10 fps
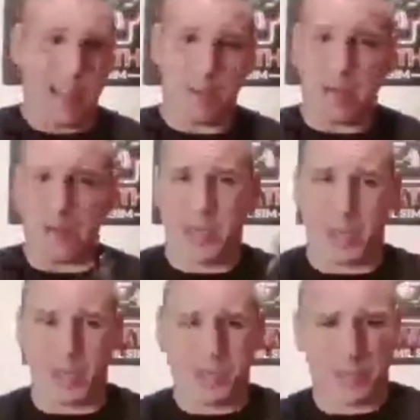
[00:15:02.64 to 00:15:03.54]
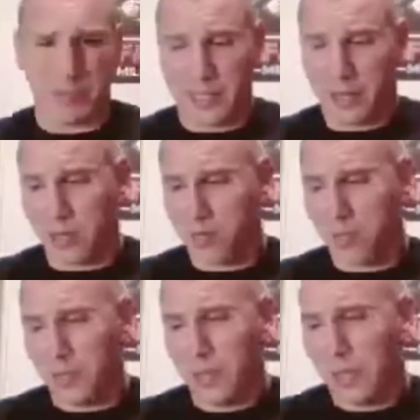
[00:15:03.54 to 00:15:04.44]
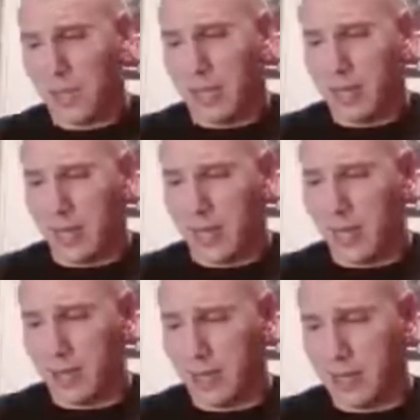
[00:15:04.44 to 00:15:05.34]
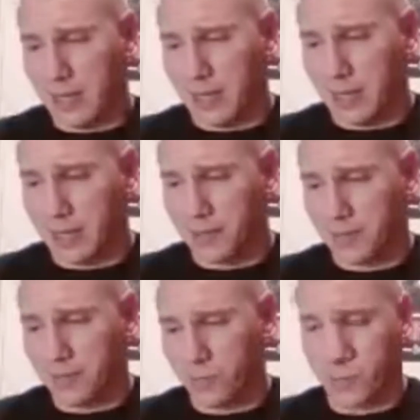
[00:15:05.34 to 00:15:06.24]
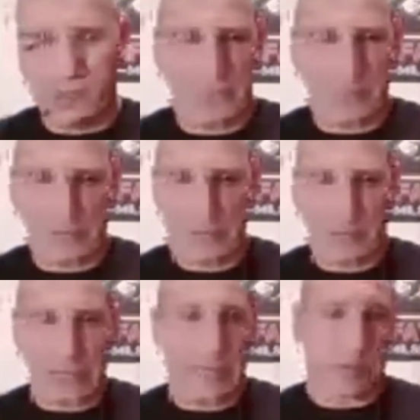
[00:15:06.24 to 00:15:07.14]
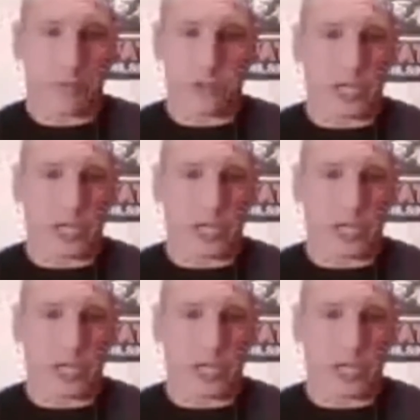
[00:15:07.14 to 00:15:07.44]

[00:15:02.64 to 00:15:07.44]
I'm not making a ton of money on them. And they, once again, I got a